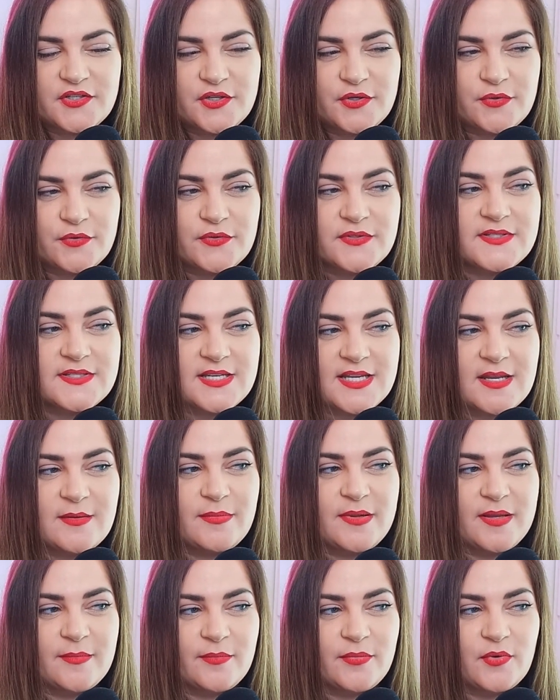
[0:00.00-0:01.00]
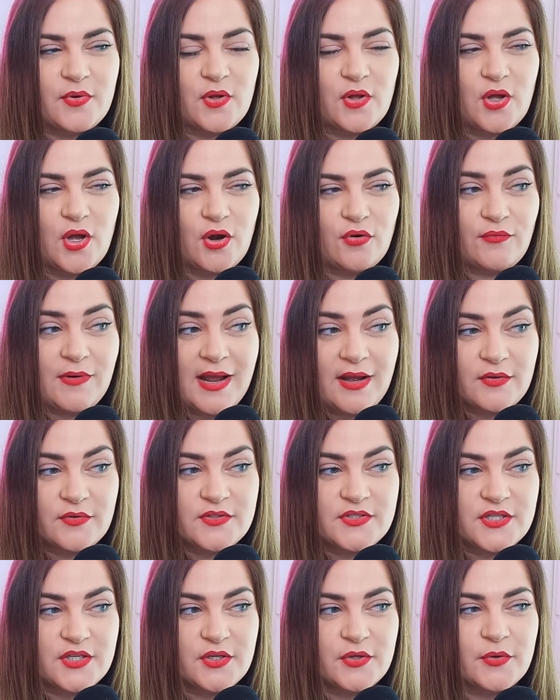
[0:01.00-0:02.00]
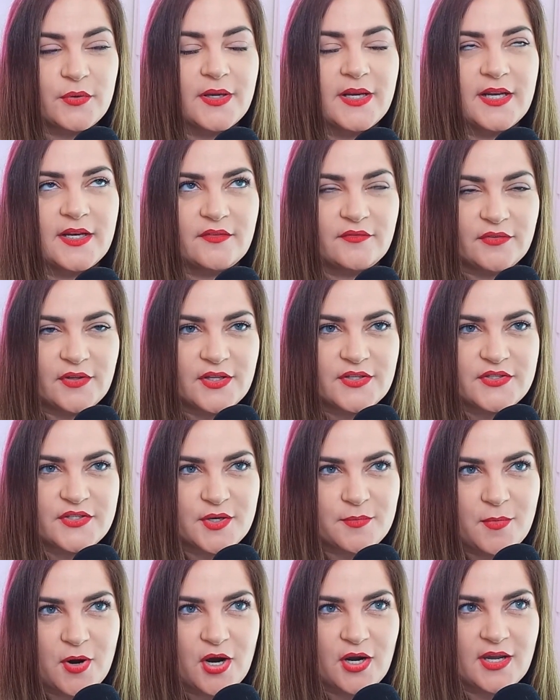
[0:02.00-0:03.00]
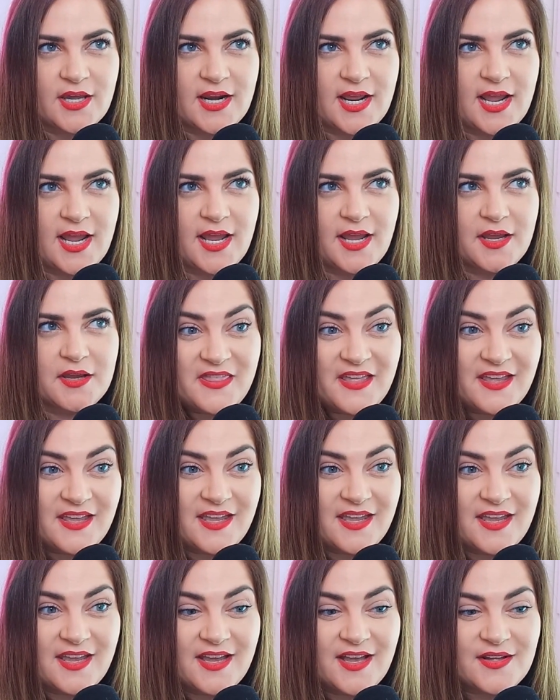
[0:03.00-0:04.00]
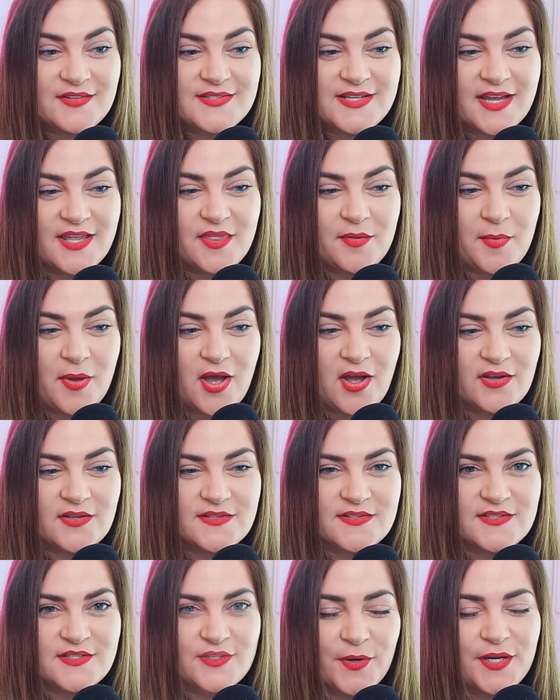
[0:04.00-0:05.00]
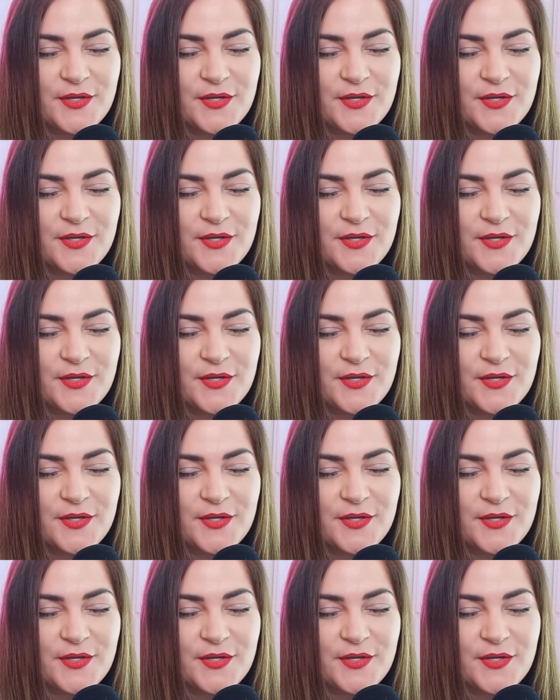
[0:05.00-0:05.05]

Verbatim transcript: Do you see people around you in influencer marketing thinking outside the box?